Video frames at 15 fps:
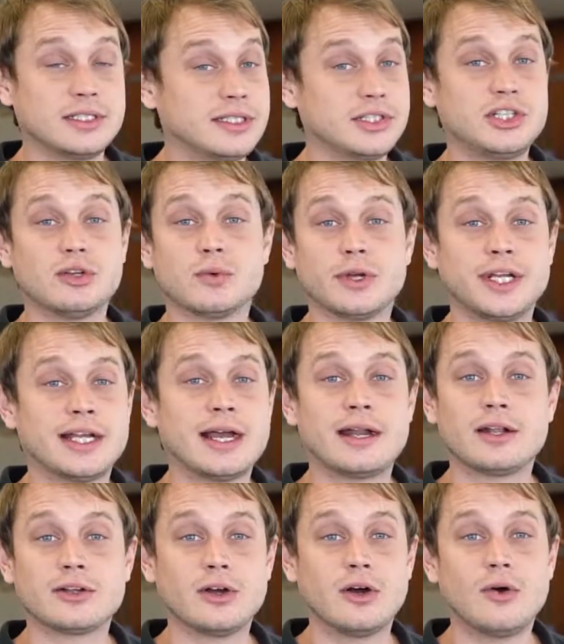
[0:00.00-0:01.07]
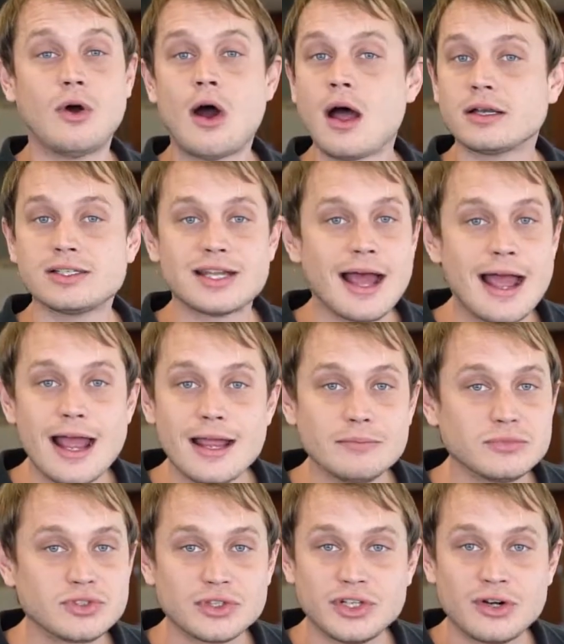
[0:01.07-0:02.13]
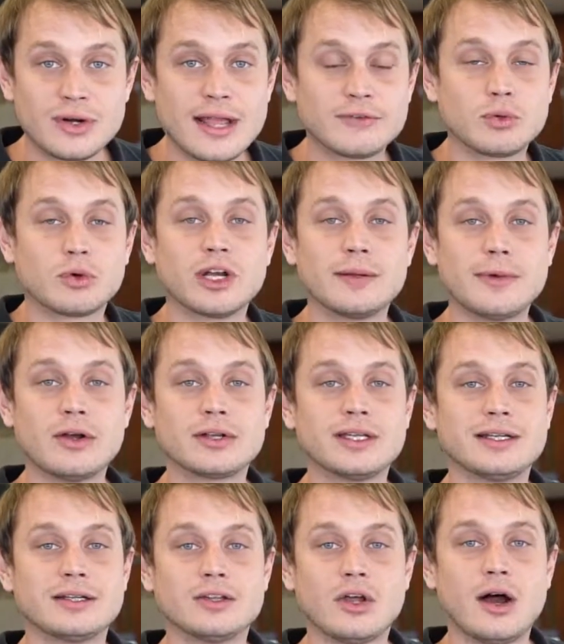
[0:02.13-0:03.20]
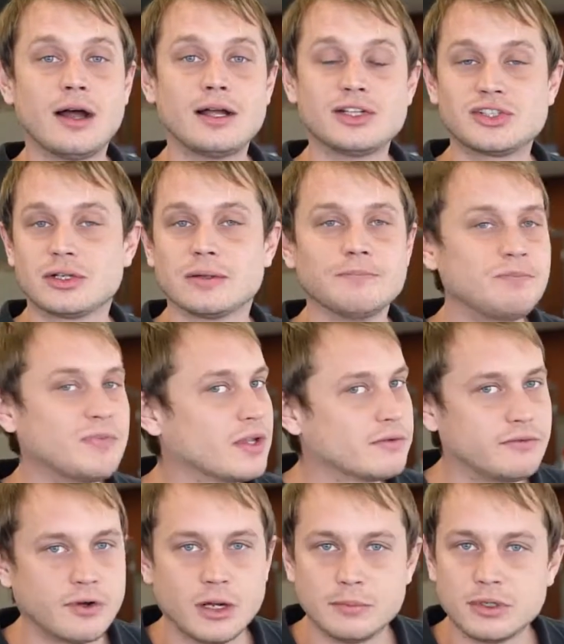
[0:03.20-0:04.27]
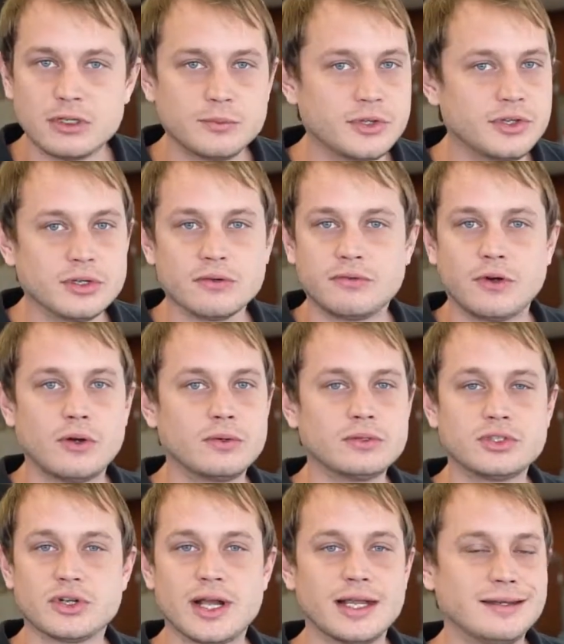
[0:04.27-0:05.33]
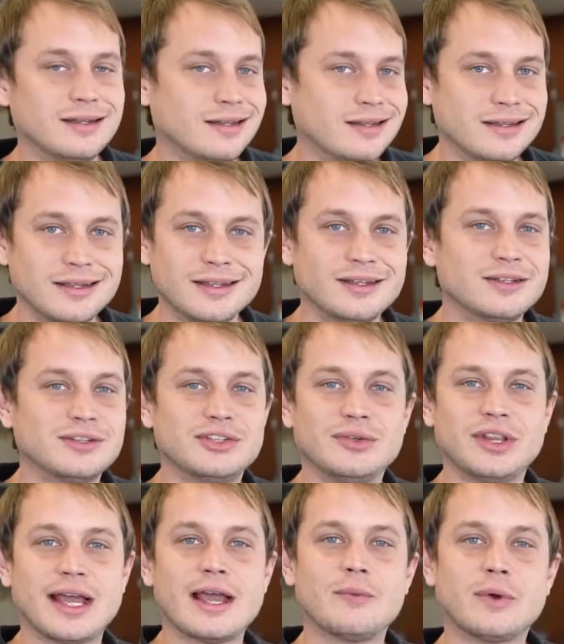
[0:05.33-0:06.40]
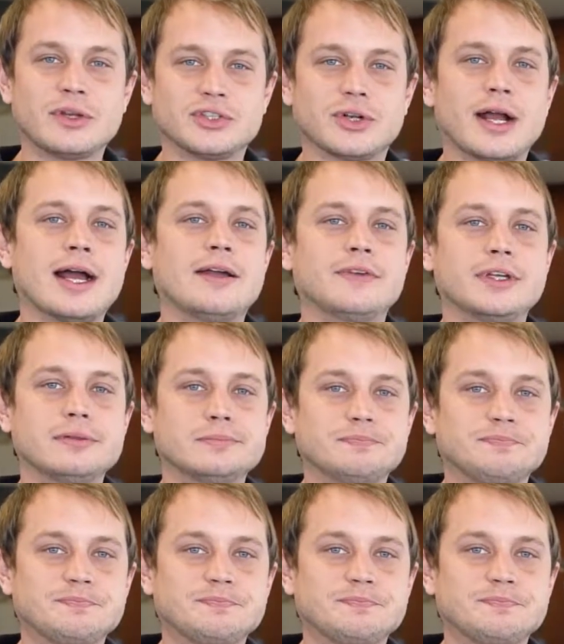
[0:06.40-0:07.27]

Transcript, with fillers: Get you where you gotta go on time so you don't have to worry about getting lost or fumbling with your phone trying to do that while driving.